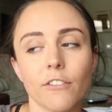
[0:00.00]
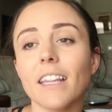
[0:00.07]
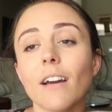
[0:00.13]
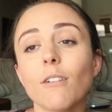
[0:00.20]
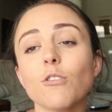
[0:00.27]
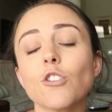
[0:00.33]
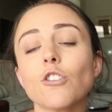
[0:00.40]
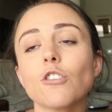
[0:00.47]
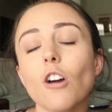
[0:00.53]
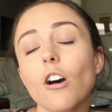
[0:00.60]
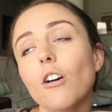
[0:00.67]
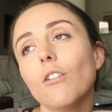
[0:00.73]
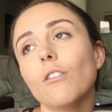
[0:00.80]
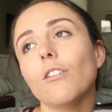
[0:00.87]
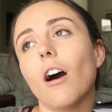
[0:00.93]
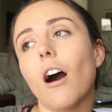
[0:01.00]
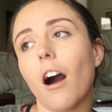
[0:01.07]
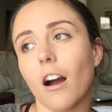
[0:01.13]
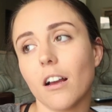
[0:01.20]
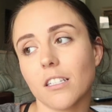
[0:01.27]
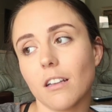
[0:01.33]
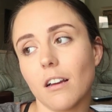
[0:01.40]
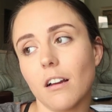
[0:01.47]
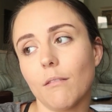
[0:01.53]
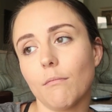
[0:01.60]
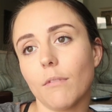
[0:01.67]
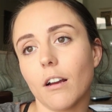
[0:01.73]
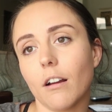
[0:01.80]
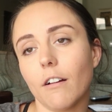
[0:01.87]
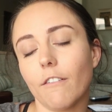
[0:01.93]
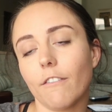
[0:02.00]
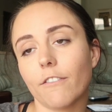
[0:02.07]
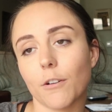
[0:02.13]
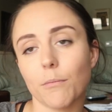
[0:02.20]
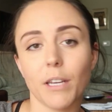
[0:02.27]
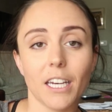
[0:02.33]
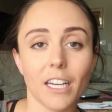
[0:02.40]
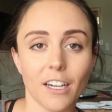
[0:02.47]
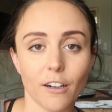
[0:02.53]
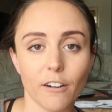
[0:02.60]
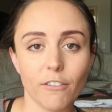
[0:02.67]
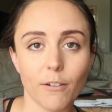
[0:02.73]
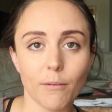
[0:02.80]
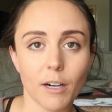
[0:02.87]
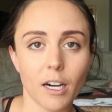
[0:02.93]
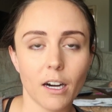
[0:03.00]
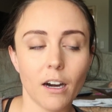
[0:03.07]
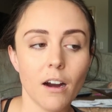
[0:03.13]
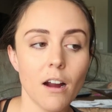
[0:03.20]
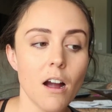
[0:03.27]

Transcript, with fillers: And that was so awesome for me to hear from her.